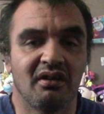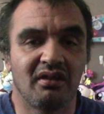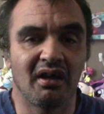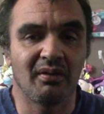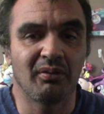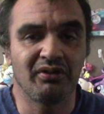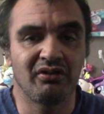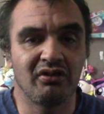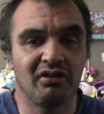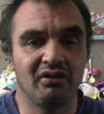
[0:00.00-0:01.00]
that was
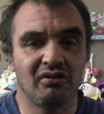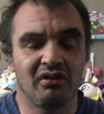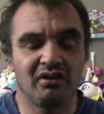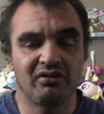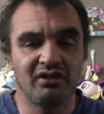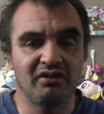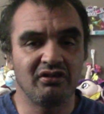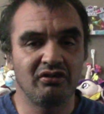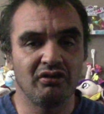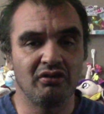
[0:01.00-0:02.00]
the
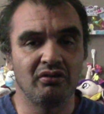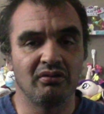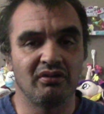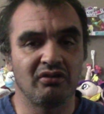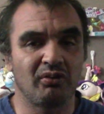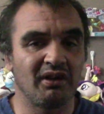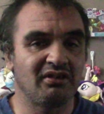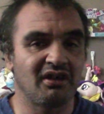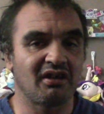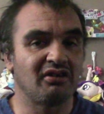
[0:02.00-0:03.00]
season two, the
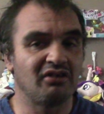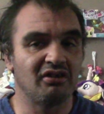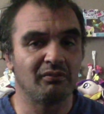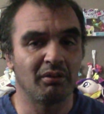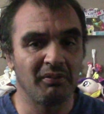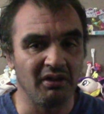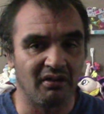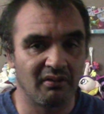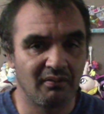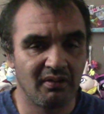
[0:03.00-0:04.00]
twenty-second season premiere.